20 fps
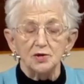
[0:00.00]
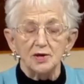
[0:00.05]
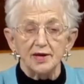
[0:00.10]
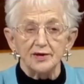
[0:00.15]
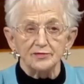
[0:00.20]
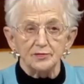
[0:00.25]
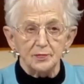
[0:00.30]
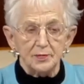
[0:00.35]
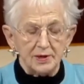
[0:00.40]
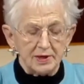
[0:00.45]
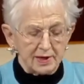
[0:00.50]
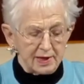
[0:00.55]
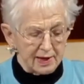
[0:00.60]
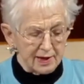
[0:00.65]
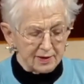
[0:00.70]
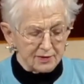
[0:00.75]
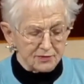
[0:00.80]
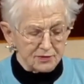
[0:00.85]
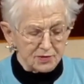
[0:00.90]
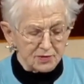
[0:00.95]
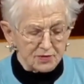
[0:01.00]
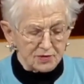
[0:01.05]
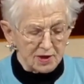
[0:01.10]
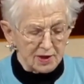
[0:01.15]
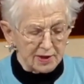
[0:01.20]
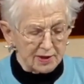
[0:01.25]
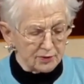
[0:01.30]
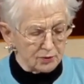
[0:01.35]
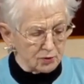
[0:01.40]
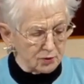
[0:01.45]
should never be cast
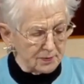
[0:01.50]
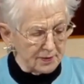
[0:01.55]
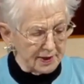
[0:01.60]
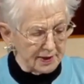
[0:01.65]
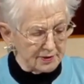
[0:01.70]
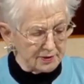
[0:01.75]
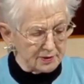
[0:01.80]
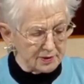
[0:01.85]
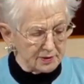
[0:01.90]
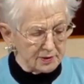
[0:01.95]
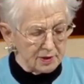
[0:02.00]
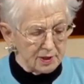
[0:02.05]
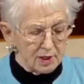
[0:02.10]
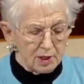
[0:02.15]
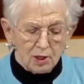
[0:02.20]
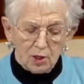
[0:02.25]
aside or abandoned.